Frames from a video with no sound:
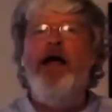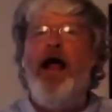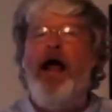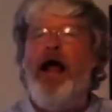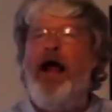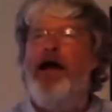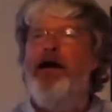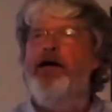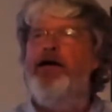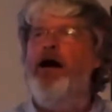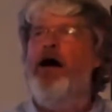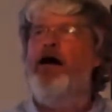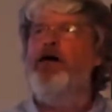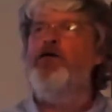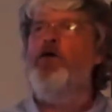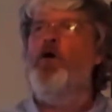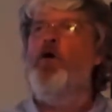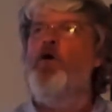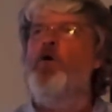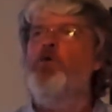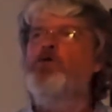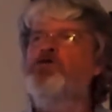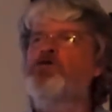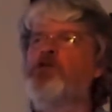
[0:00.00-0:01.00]
And I
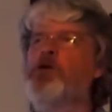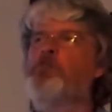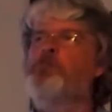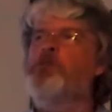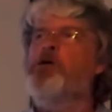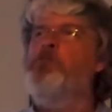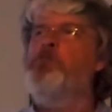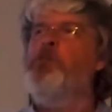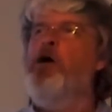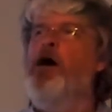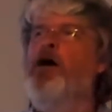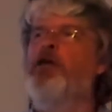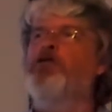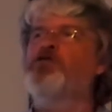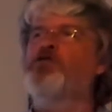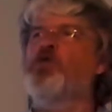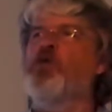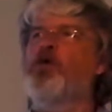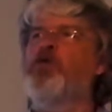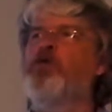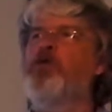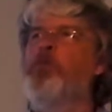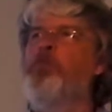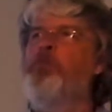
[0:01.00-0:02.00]
know some people have
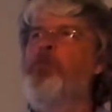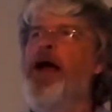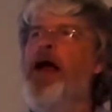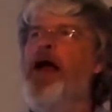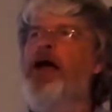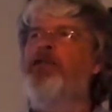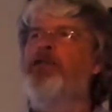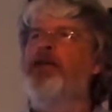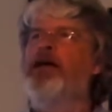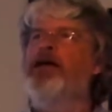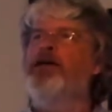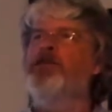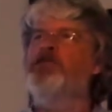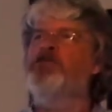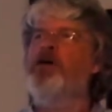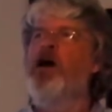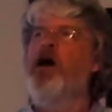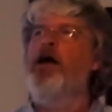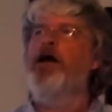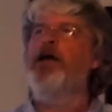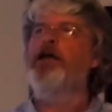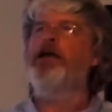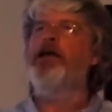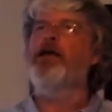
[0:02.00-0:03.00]
sort of a math
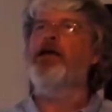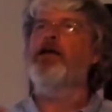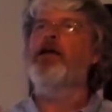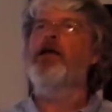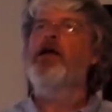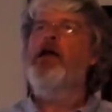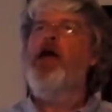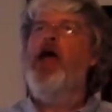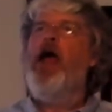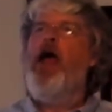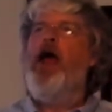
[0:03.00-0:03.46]
anxiety